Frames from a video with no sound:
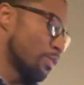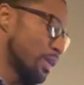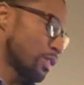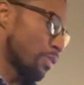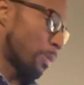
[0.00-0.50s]

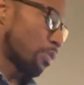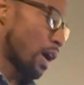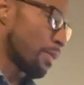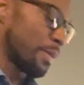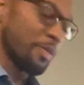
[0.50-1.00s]
much of a
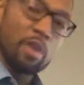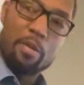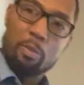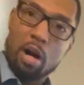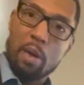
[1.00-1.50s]
problem if you have
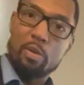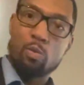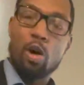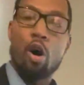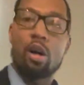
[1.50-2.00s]
a problem
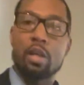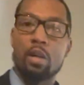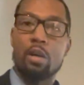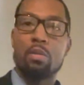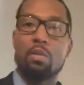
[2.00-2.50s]
with
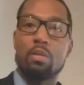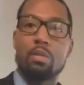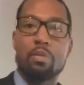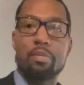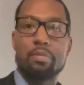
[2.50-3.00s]
audio
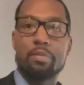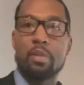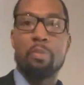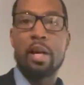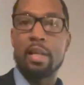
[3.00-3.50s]

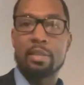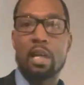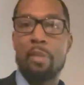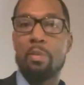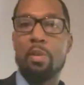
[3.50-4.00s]
to pay that
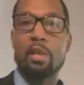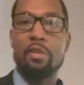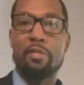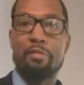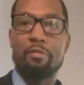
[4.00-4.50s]
type of
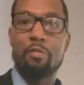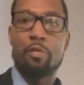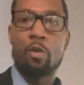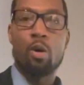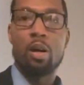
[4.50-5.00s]
money
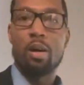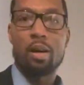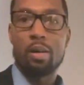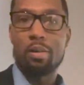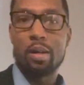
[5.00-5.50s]

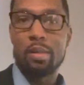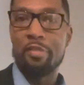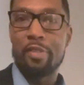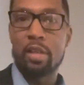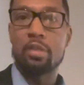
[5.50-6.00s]
for a
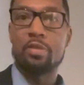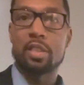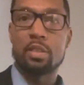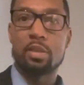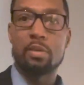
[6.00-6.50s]
defective
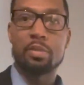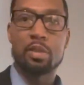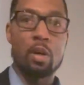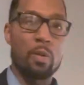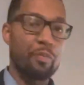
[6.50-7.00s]
system.
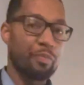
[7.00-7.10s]
So